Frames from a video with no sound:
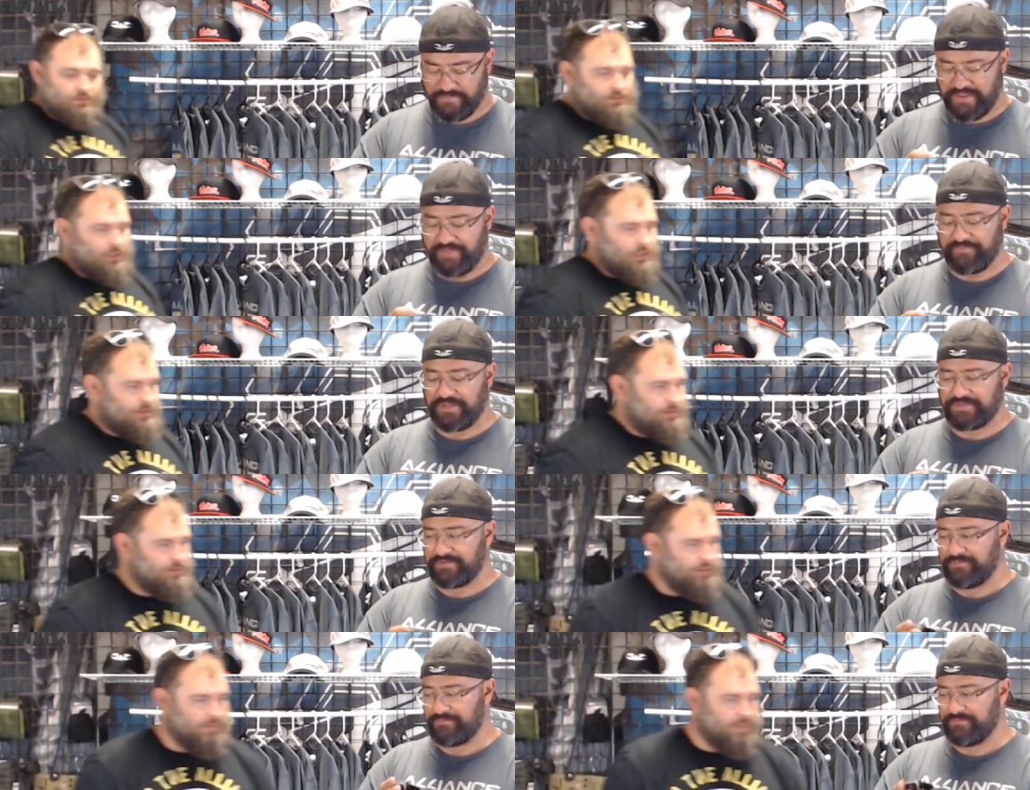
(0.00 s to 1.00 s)
Speaker 1: That fits.
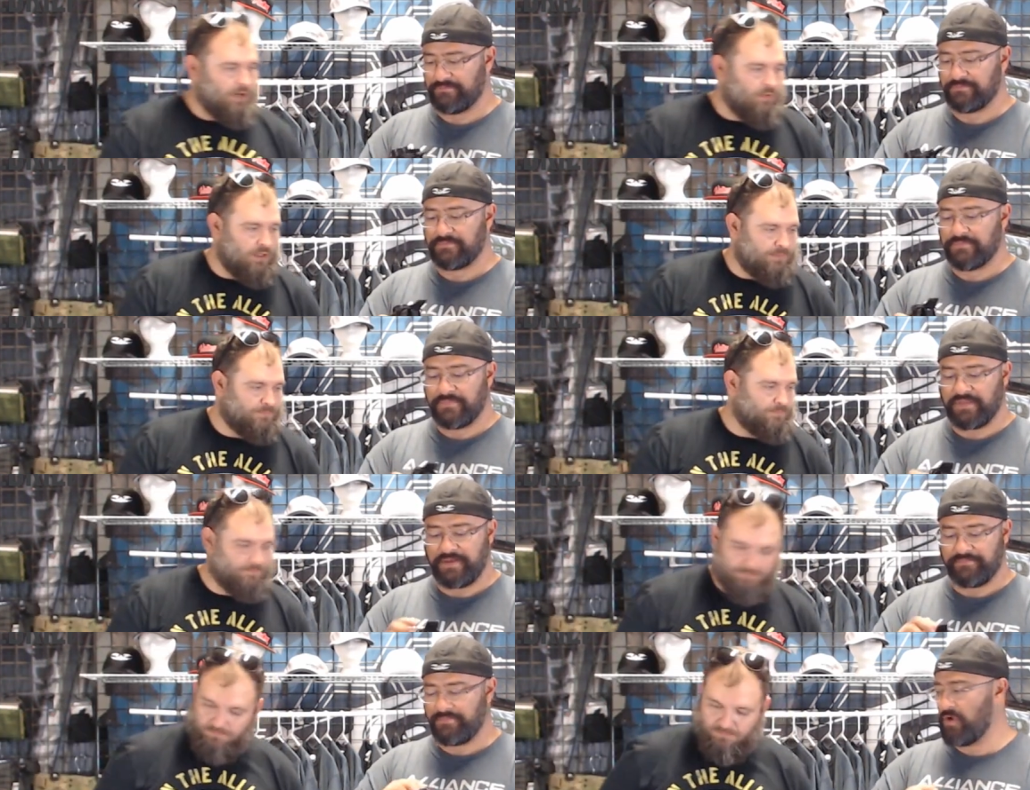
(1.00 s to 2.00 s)
Yep, that'll work.
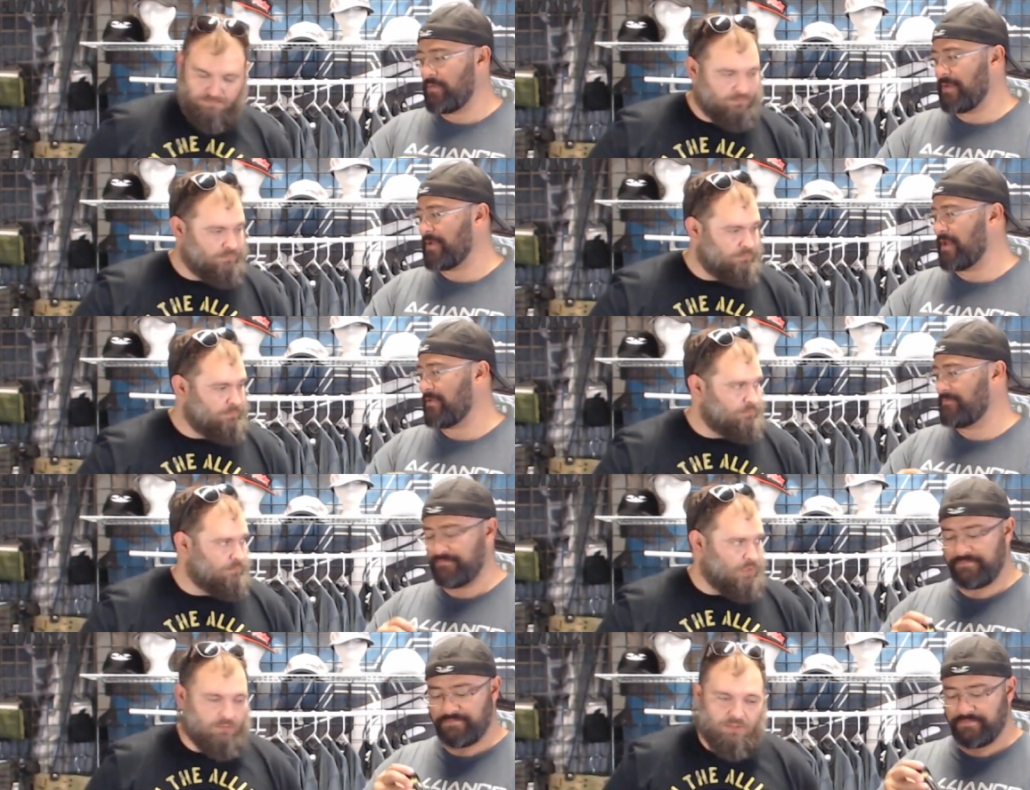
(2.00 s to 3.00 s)
Yep. No, I'm not.
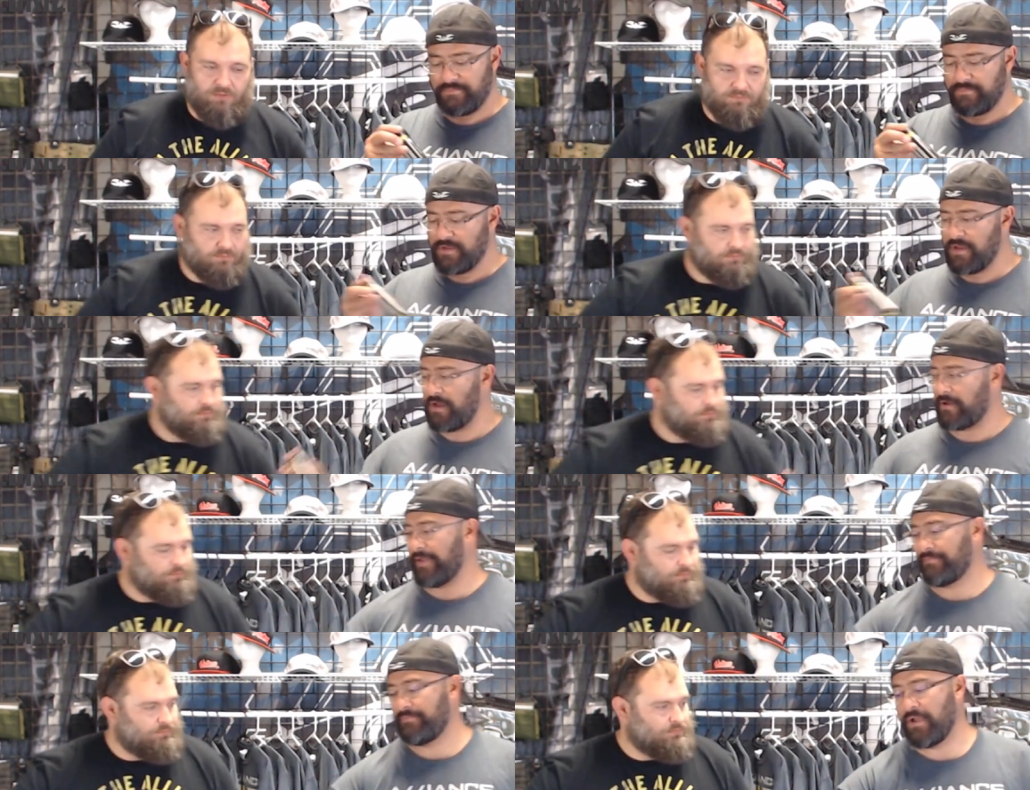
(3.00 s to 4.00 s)
No, no. Okay.
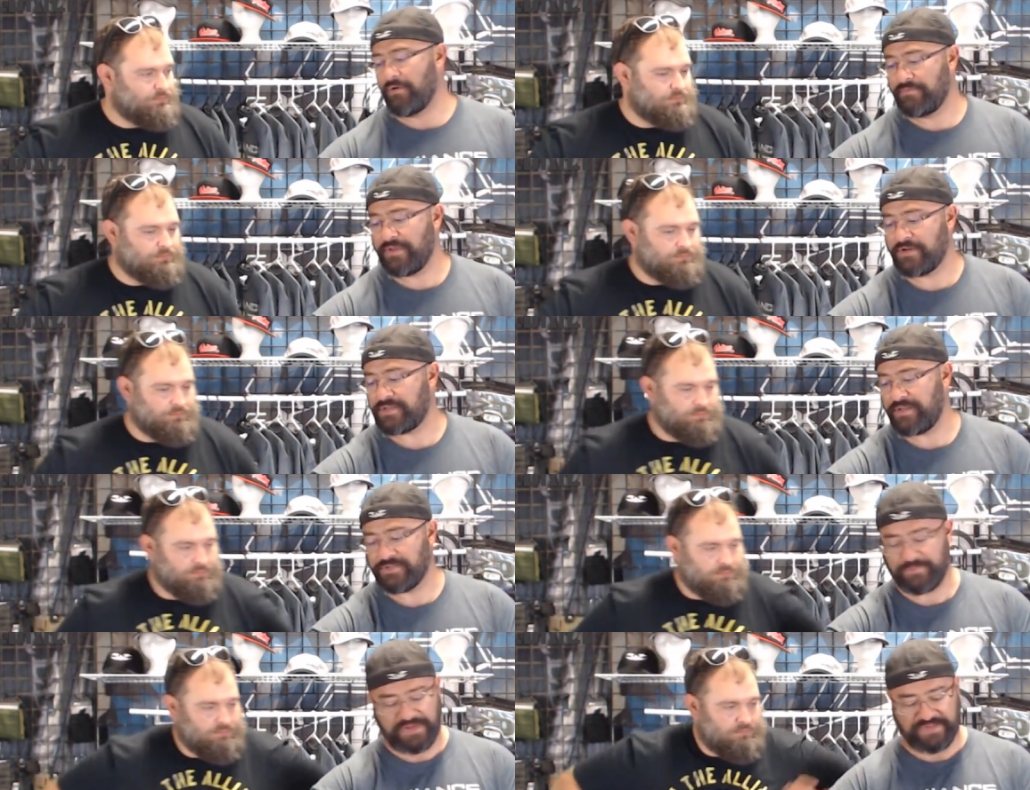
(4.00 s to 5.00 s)
No. Here's here's a
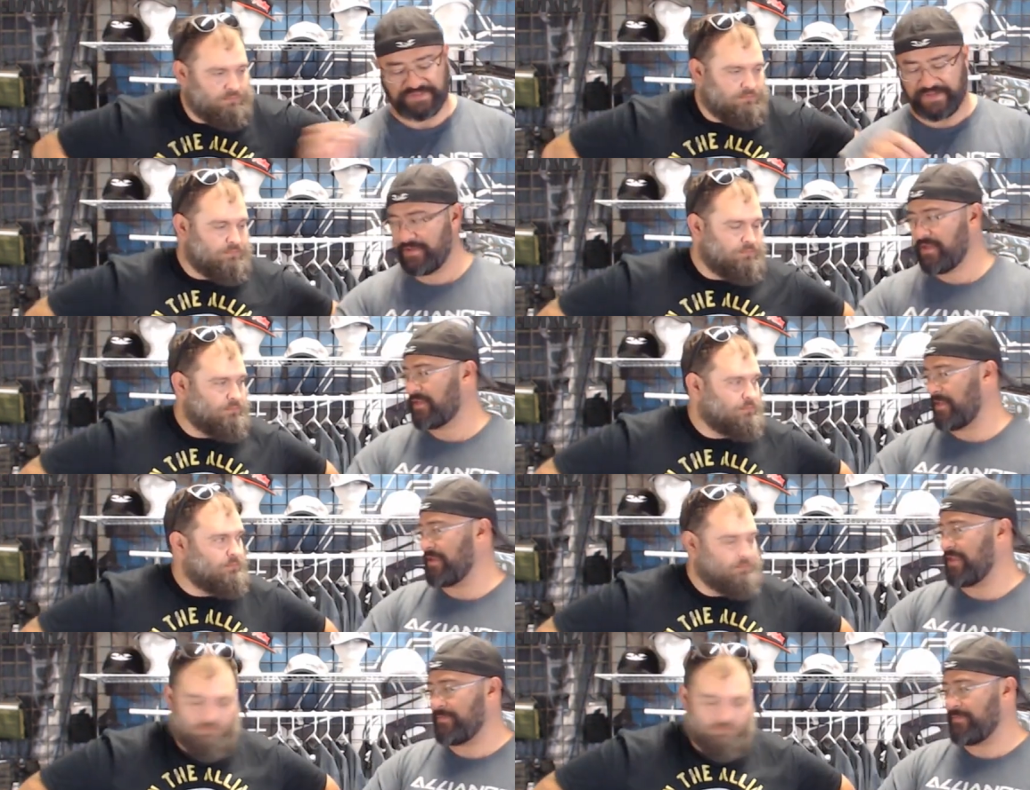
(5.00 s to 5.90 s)
P S A. Give me give me